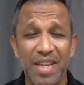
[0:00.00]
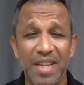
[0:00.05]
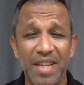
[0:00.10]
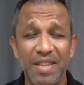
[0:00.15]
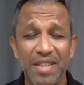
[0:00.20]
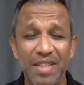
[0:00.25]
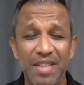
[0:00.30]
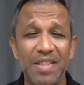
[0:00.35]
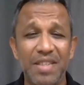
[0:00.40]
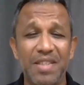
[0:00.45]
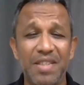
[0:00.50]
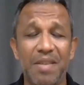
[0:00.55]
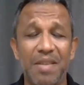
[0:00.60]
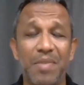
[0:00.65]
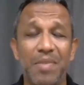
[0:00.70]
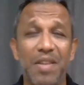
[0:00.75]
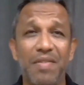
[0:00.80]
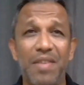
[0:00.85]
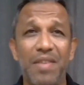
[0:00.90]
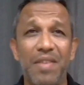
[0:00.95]
And this is
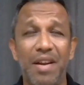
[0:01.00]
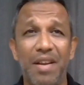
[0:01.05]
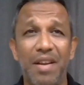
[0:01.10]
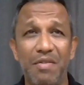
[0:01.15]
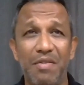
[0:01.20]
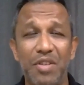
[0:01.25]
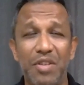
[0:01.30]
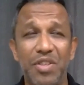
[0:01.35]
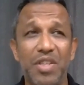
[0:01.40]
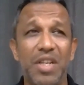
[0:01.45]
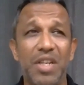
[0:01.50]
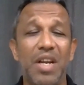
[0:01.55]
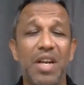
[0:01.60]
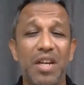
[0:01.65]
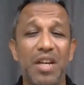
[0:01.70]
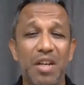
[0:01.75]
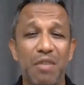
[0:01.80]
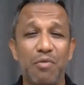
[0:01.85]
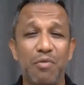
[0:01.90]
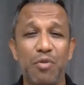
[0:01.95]
something that even Sri Lanka